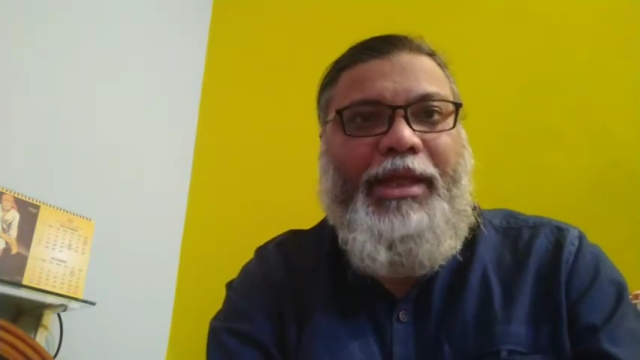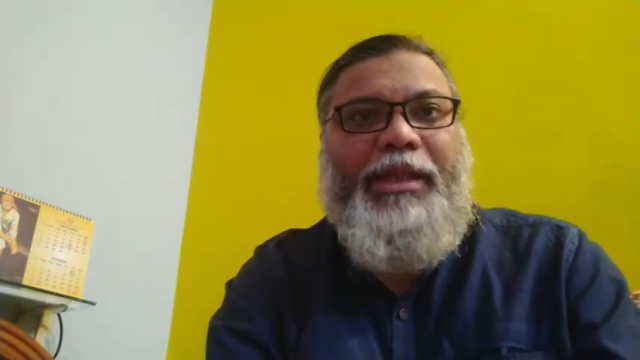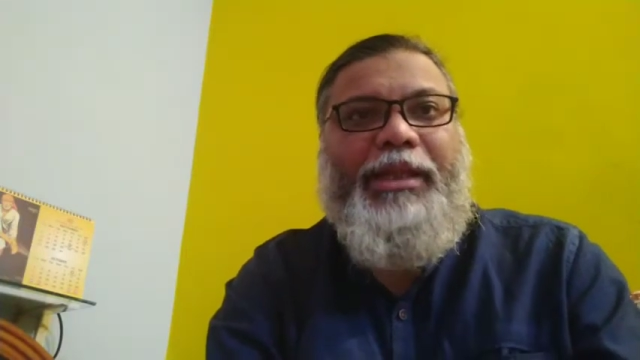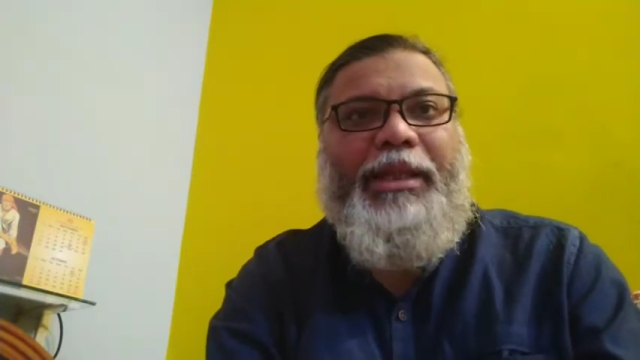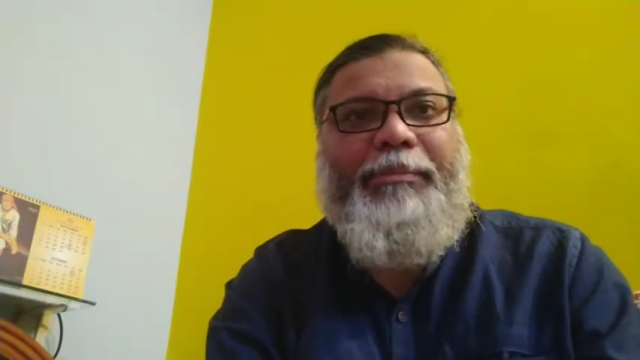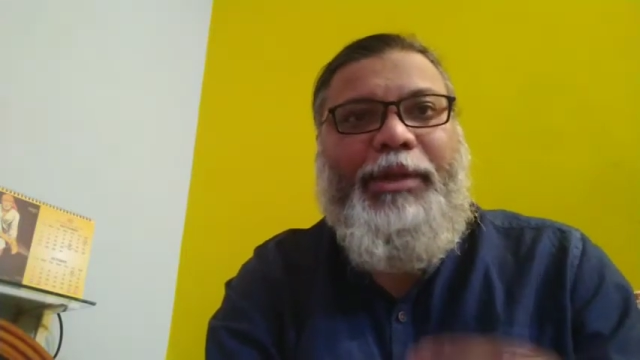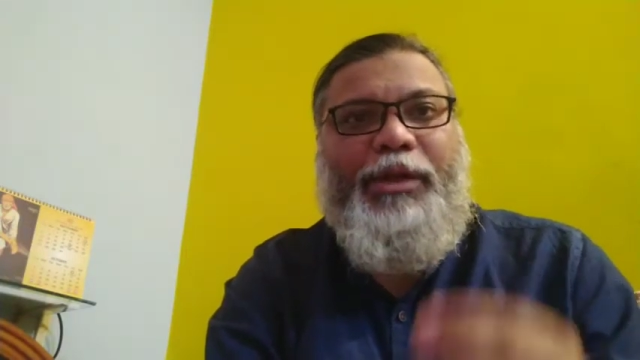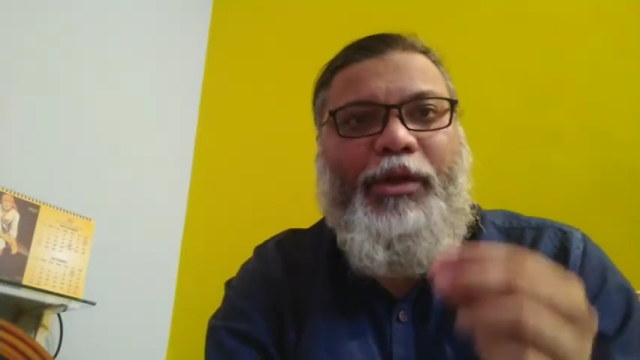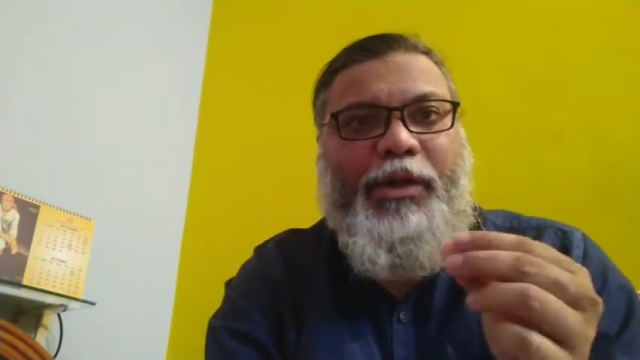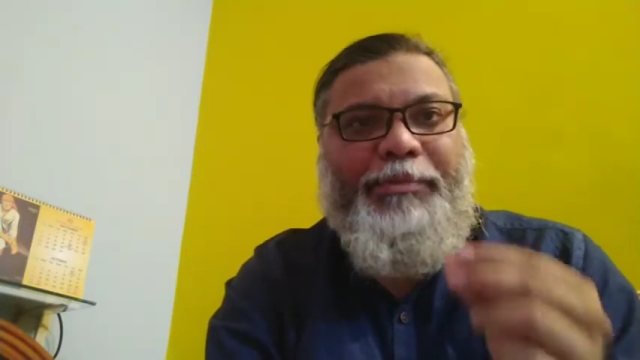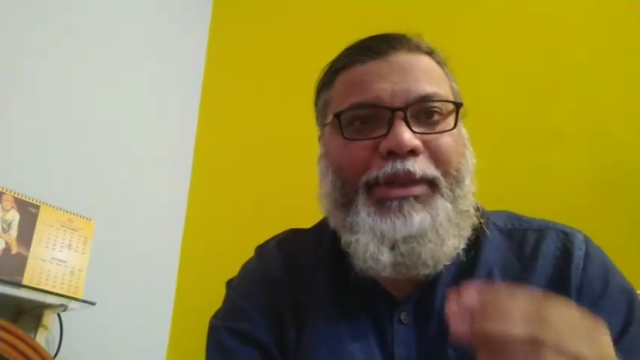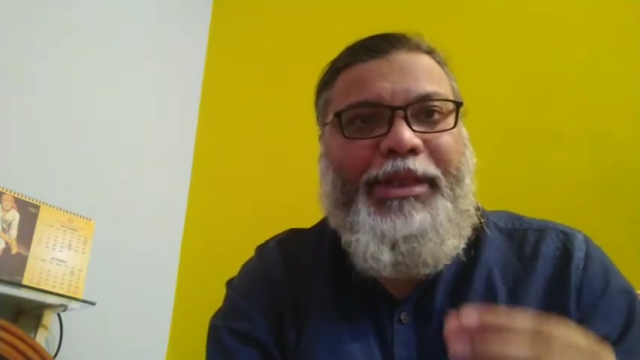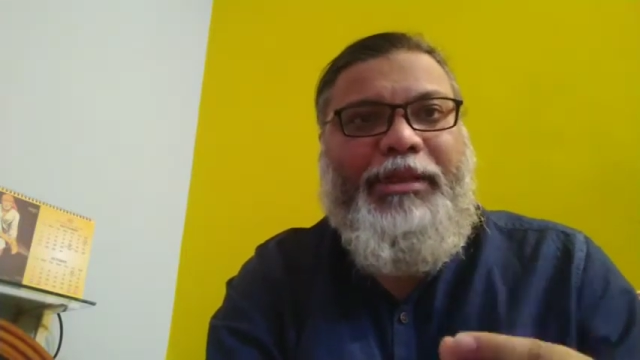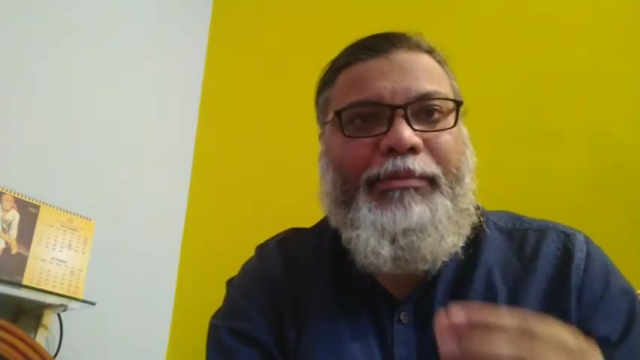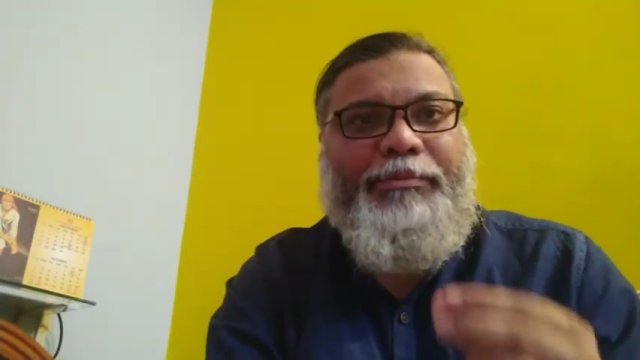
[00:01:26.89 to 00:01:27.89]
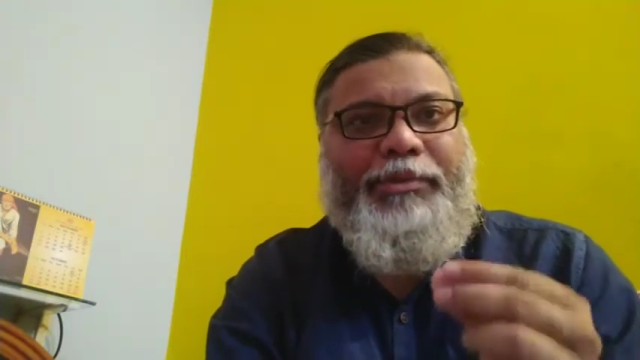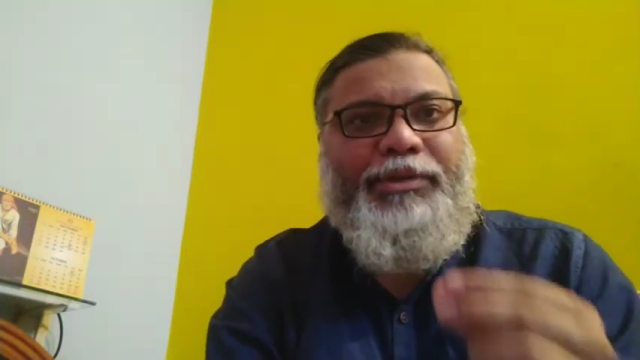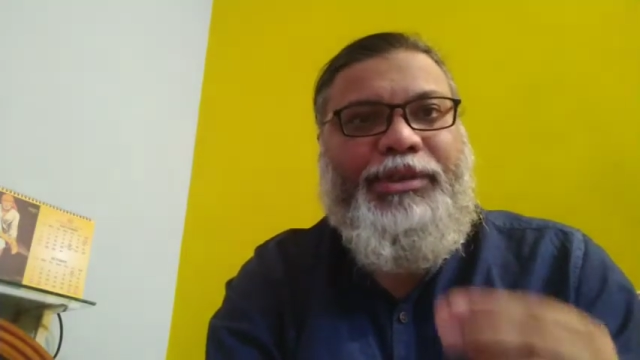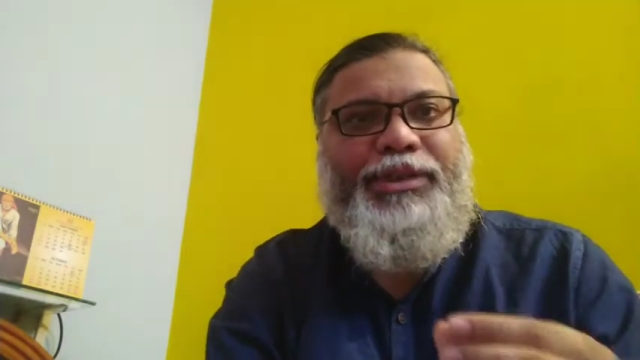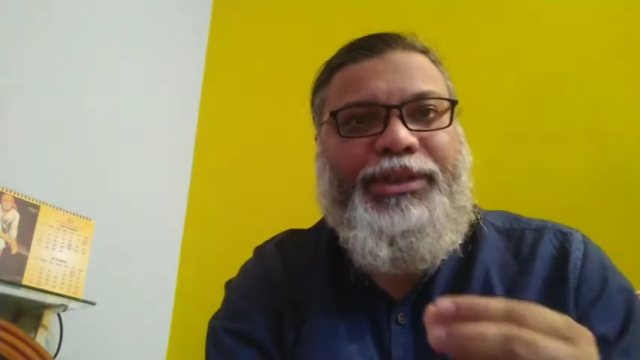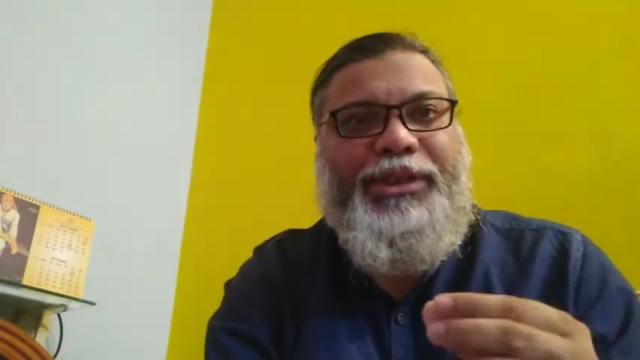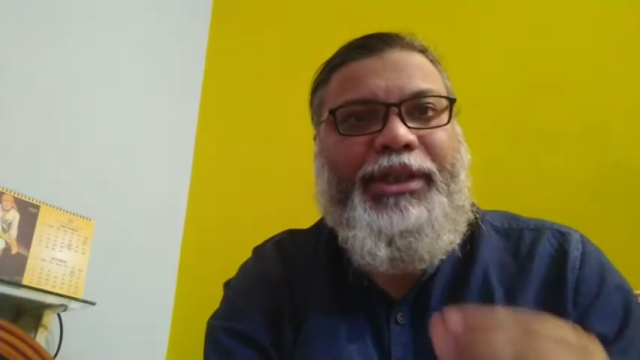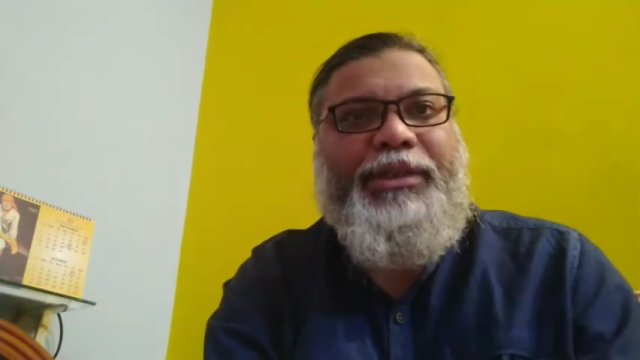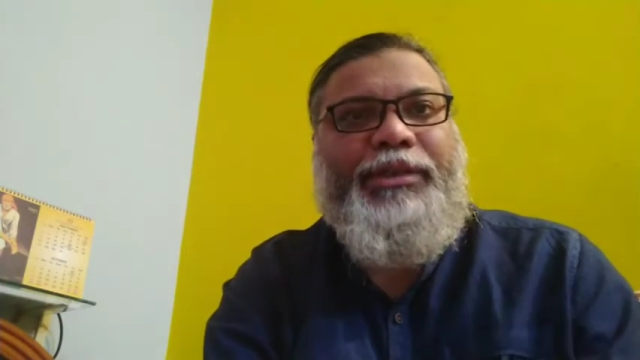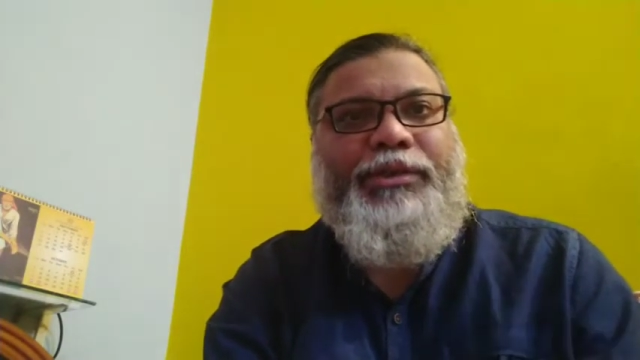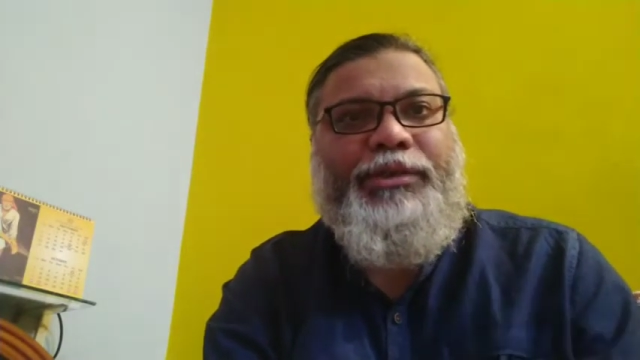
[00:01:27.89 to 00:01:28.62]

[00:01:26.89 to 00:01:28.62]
they may not be in a position